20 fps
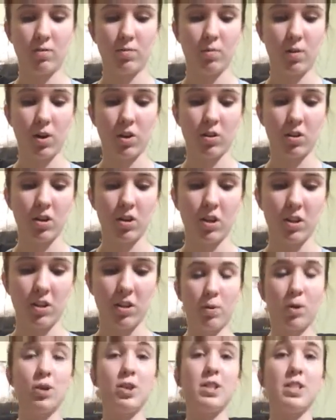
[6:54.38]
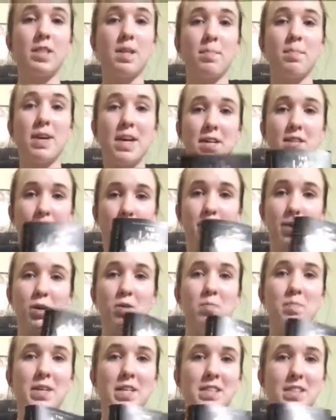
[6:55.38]
Rock on. Percy Beth
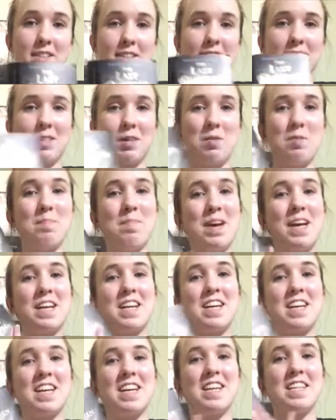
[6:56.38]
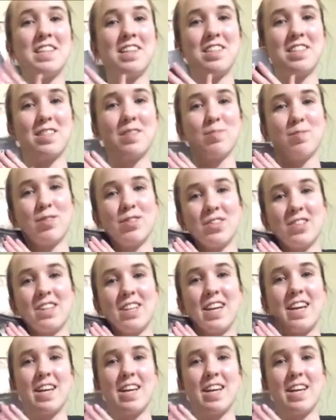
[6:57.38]
moments, so many in this book,